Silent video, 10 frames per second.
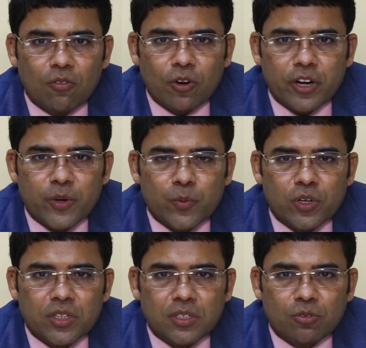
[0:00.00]

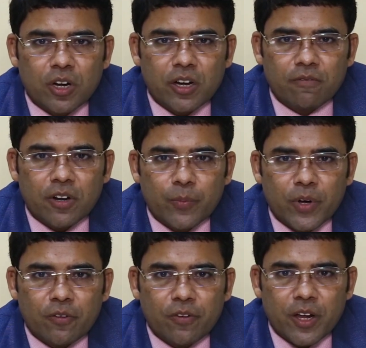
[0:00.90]
contributes to the development of